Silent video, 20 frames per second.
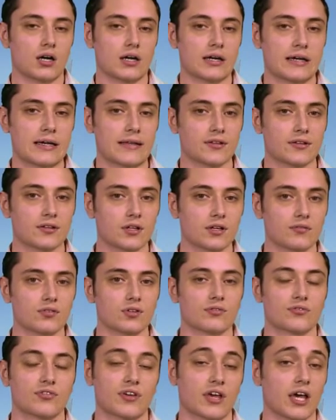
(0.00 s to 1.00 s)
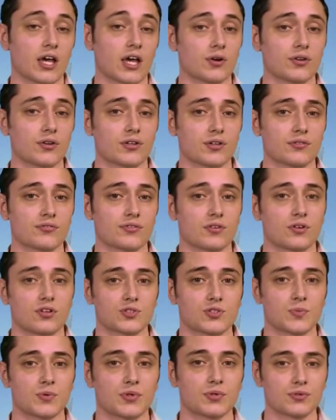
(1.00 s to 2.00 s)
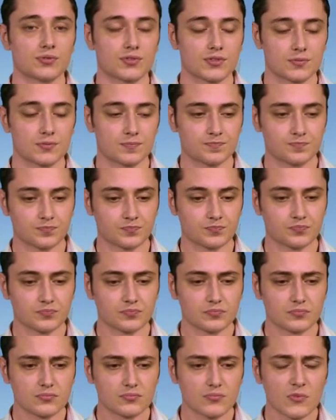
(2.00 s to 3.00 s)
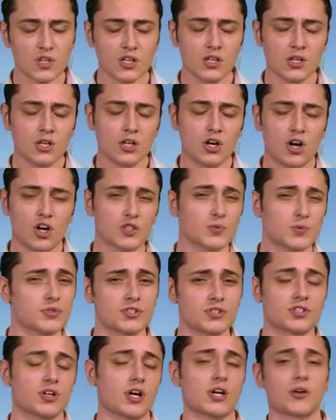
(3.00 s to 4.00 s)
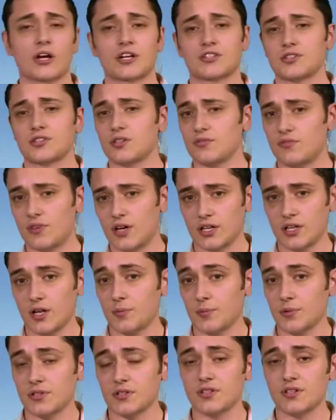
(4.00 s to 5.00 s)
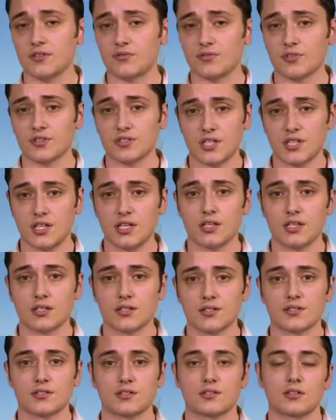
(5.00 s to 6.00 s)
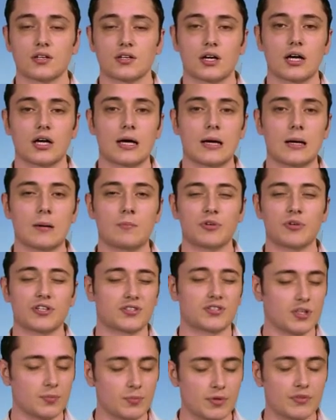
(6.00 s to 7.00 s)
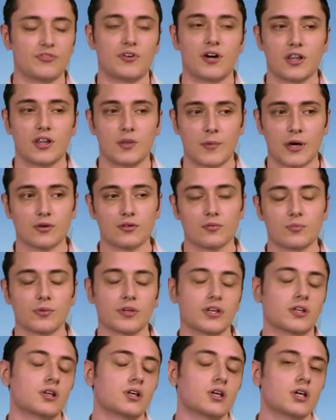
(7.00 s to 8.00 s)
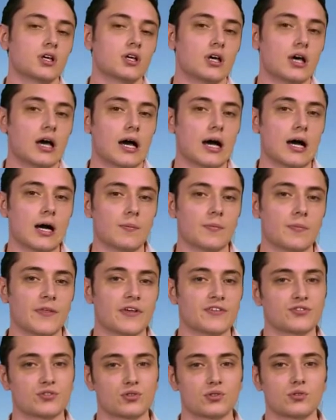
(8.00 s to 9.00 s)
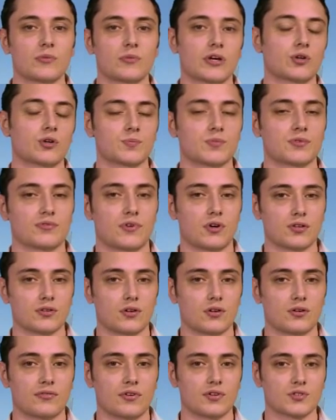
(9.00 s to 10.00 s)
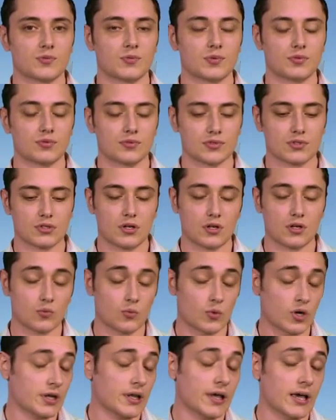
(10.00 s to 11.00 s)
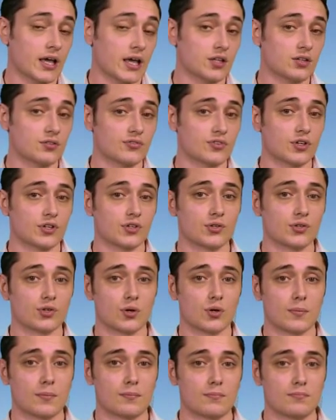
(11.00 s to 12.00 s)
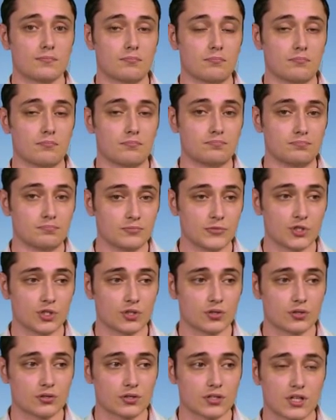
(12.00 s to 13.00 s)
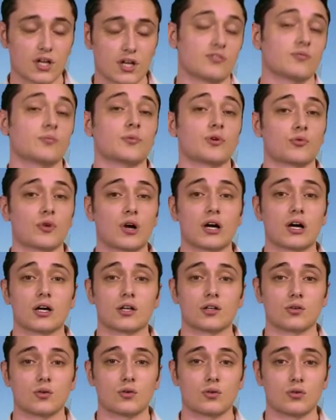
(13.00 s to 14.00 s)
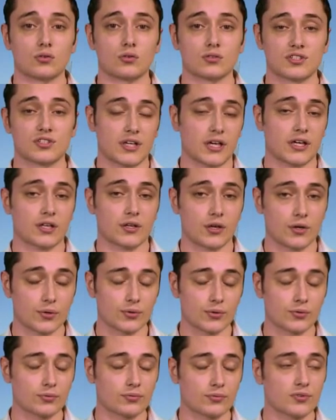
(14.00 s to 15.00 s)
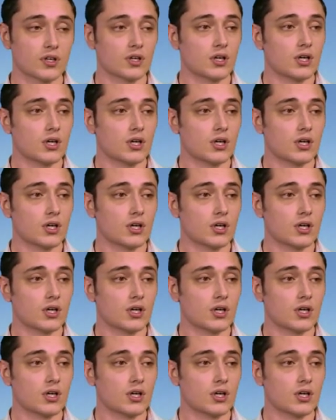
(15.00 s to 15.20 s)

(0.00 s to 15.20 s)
in the level of care at different hospitals. Hospitals in China are actually divided up into different tiers, but to simplify the matter a bit, there's two main groups of hospitals. On one hand, you've got your government-run or state-owned